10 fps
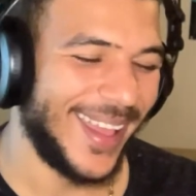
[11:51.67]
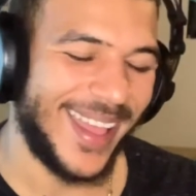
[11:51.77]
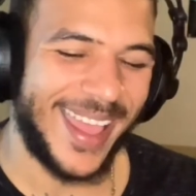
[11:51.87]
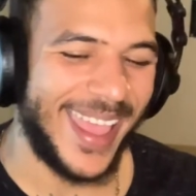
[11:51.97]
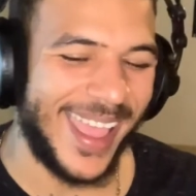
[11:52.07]

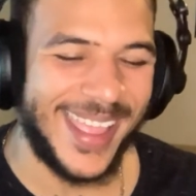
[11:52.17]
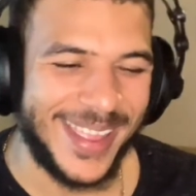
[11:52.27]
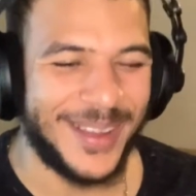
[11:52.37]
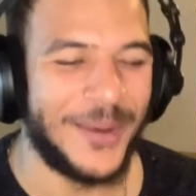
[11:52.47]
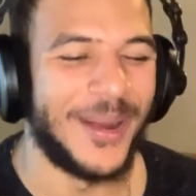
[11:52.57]
I
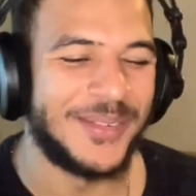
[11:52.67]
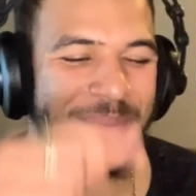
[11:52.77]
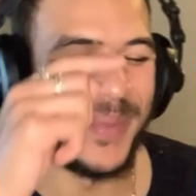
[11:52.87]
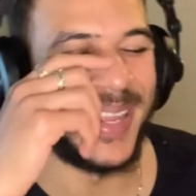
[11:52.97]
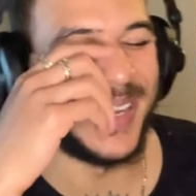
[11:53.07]
hate whoever
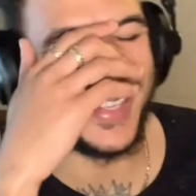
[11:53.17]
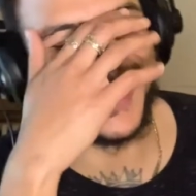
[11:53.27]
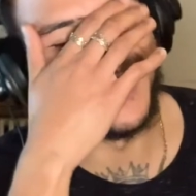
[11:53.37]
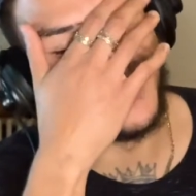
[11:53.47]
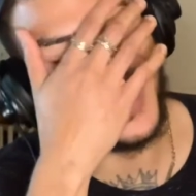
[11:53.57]
made
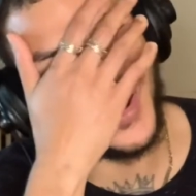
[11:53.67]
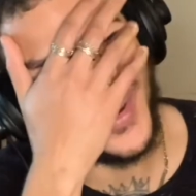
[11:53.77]
this, bro.